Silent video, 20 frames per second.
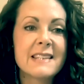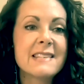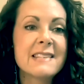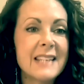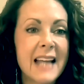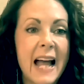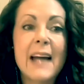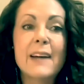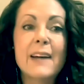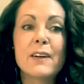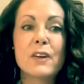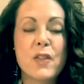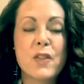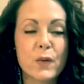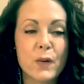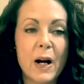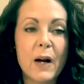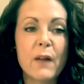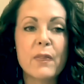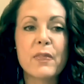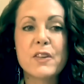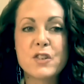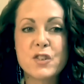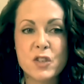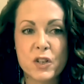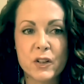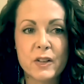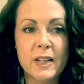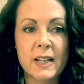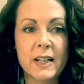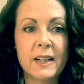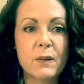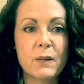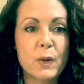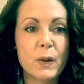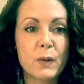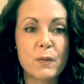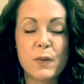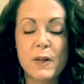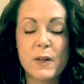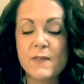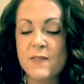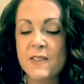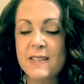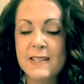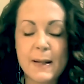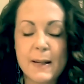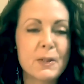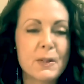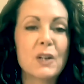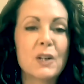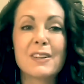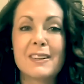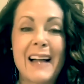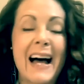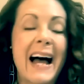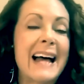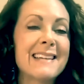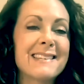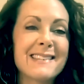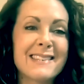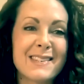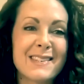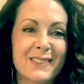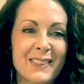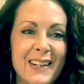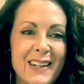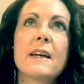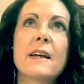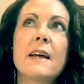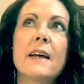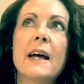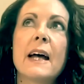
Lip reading: scattered throughout the journey. We've stepped on glass, right?